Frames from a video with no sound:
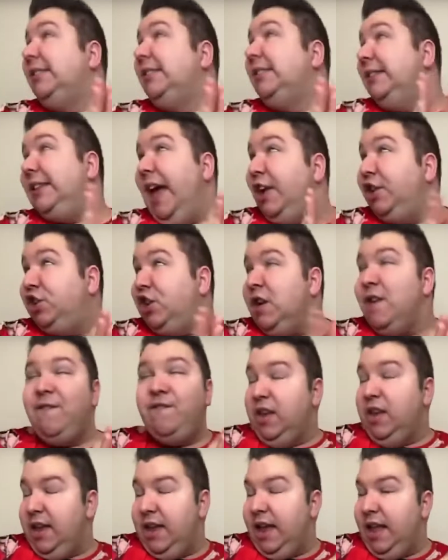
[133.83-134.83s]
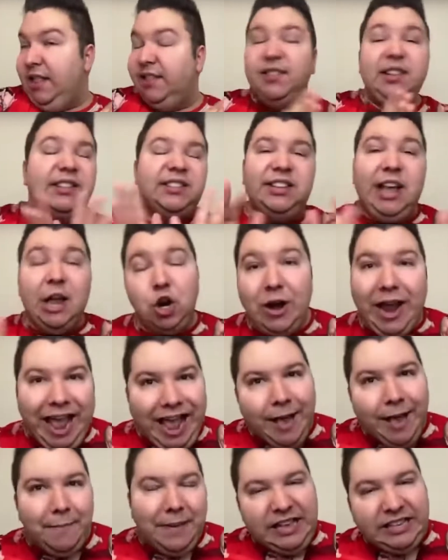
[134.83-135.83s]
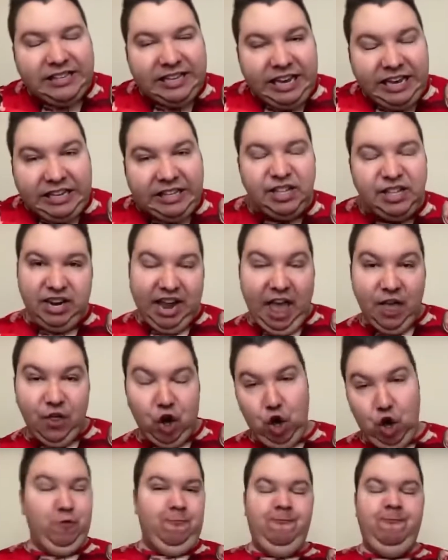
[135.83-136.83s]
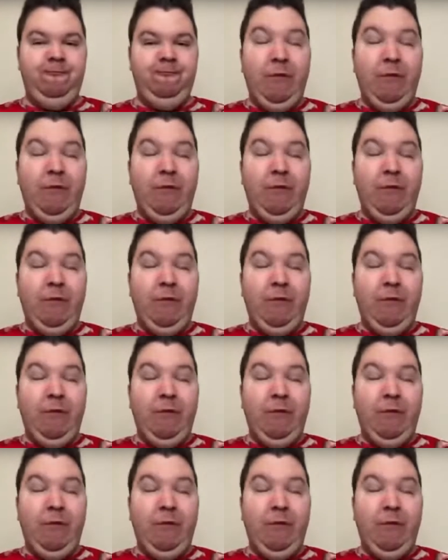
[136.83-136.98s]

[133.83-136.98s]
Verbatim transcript: Session vegans, let's say our ABCs together.